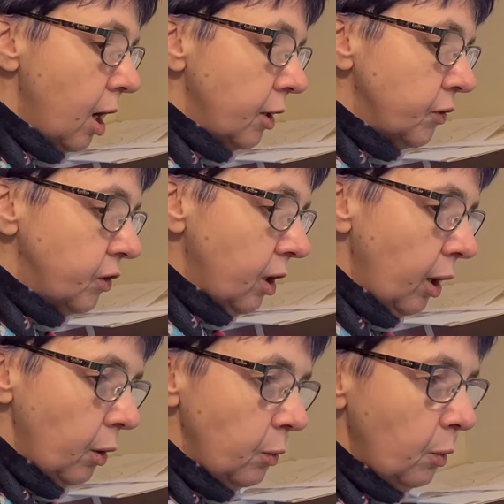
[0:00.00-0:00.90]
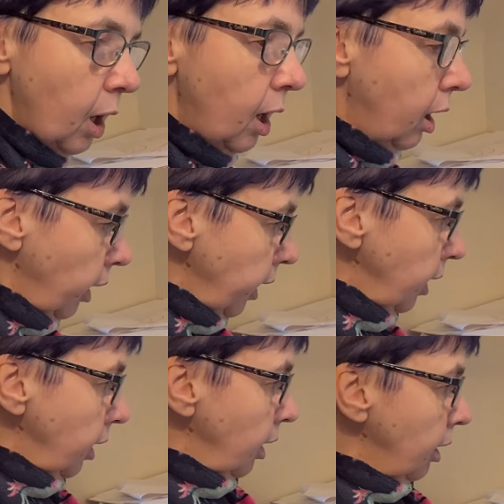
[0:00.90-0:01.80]
So
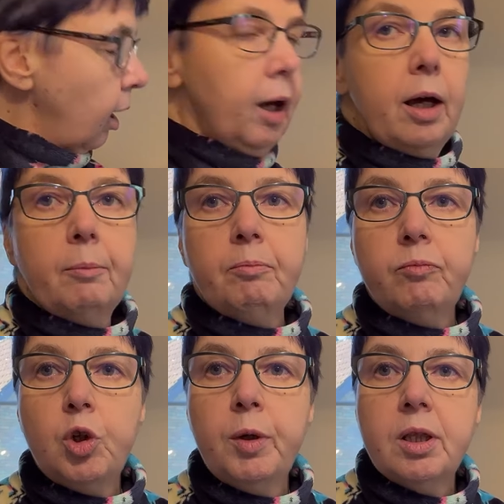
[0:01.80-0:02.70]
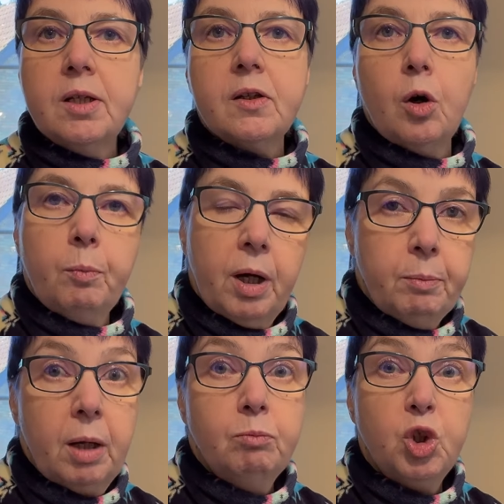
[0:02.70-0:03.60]
I am doing this on my
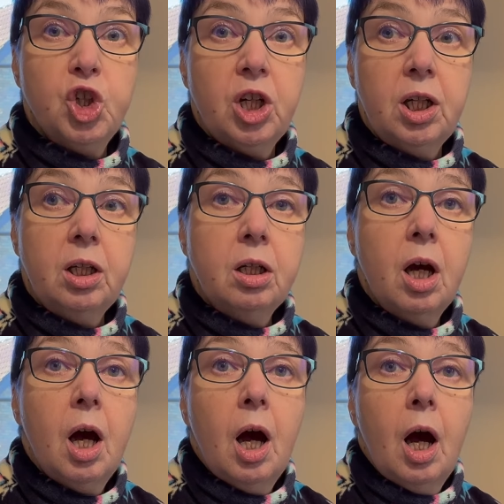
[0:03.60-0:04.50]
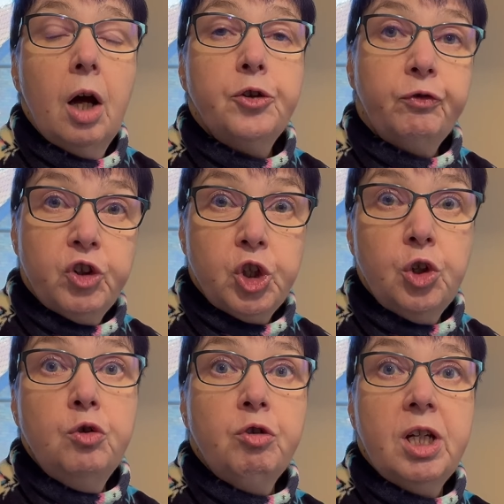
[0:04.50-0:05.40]
main machine for
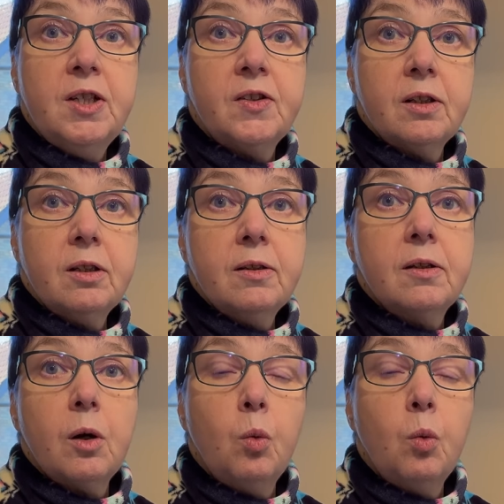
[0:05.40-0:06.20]
two reasons.